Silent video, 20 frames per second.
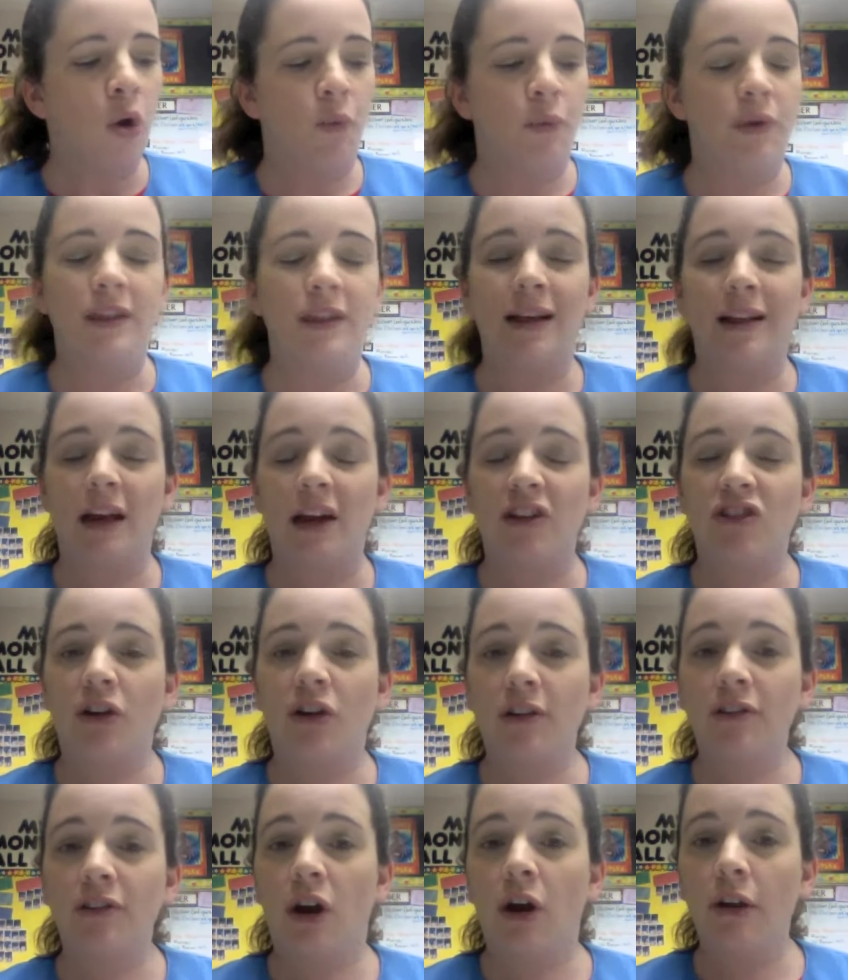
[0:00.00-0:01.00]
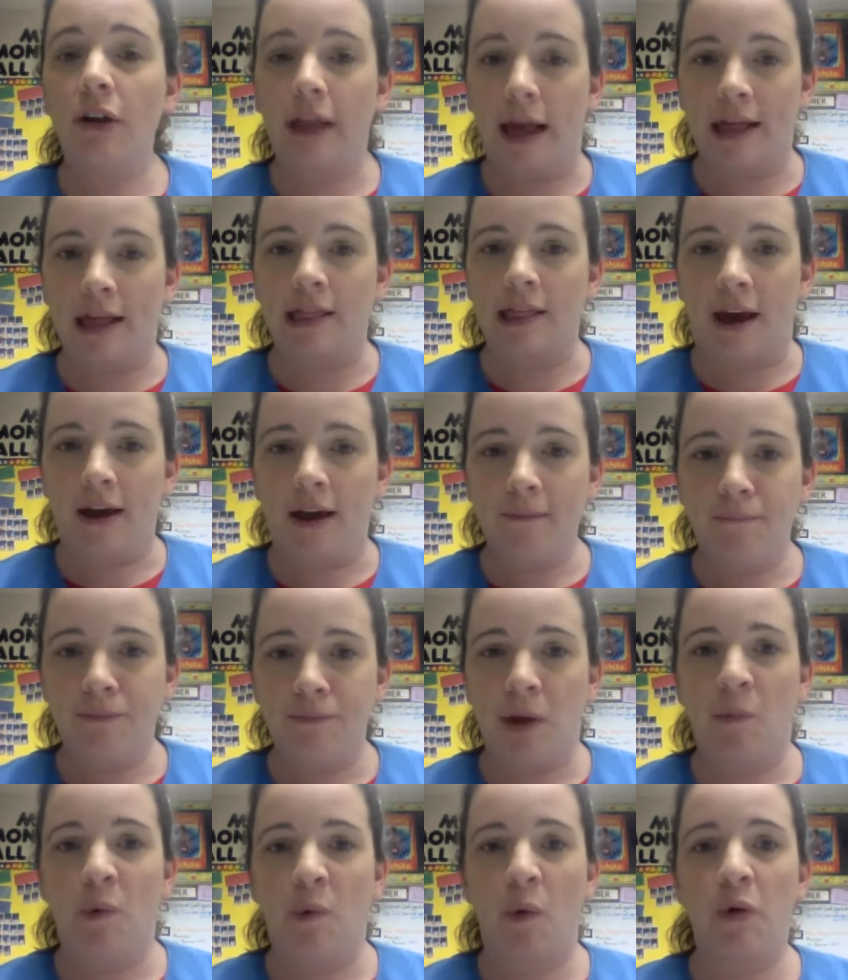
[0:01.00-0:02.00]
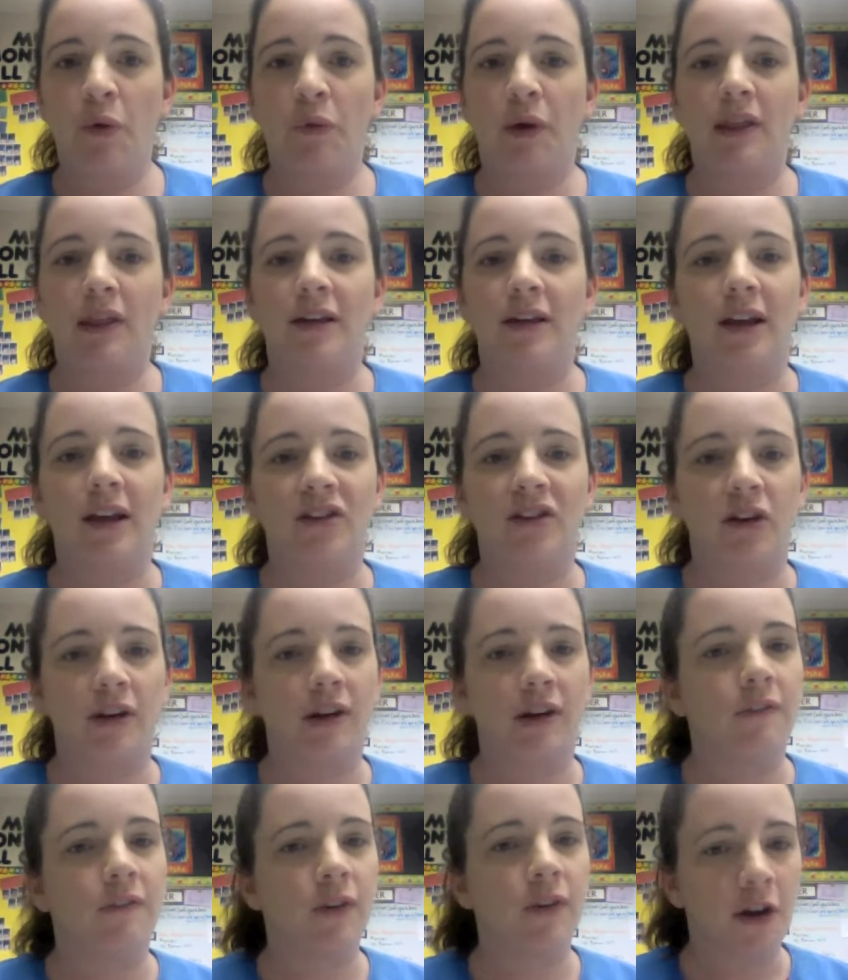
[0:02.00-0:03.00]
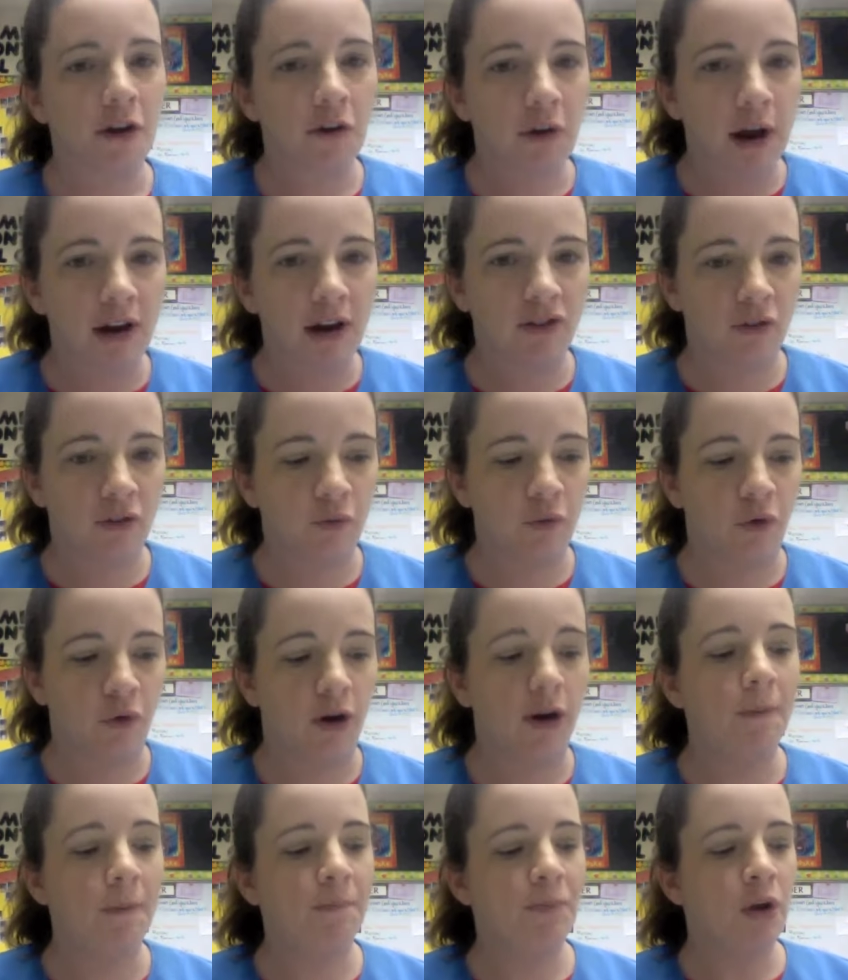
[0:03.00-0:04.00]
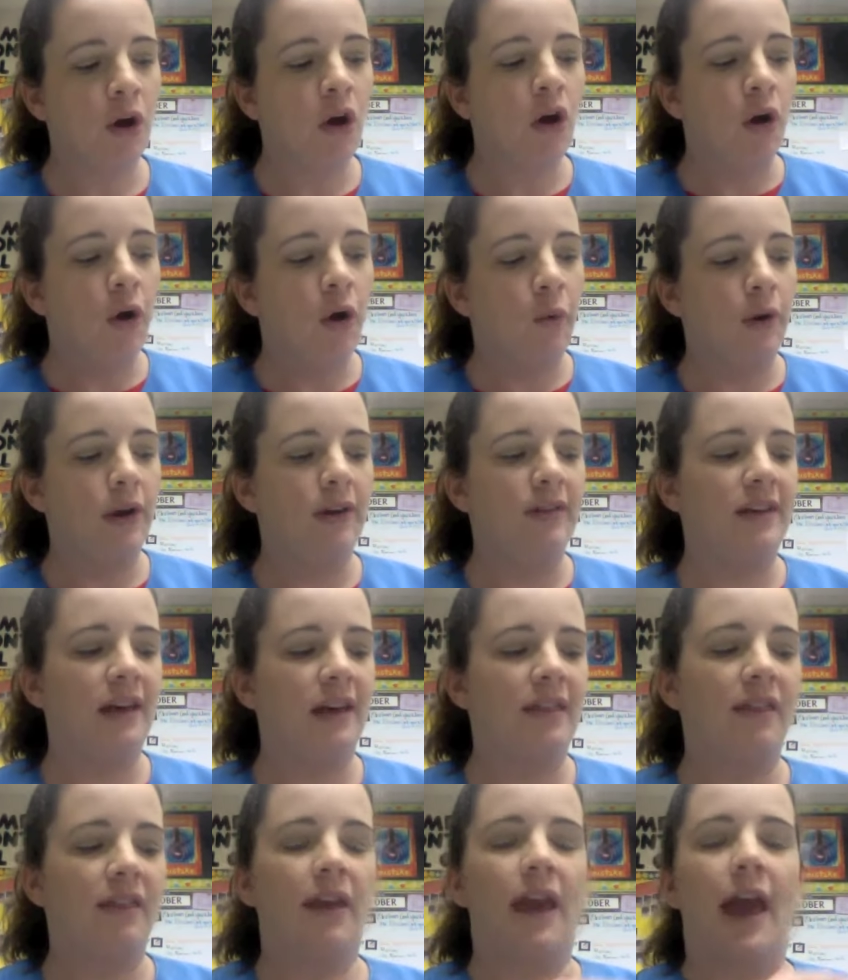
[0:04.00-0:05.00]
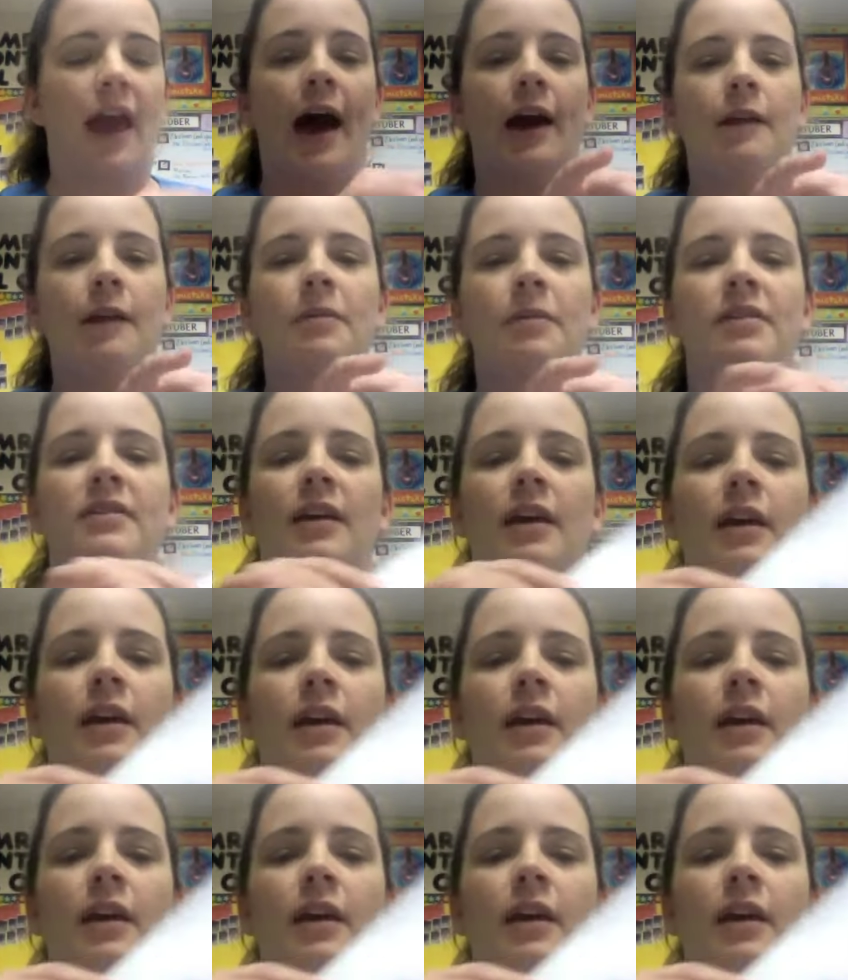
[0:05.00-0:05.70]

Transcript: When the electrons are like that, and when we write the electron configuration for it, we say that the atom is in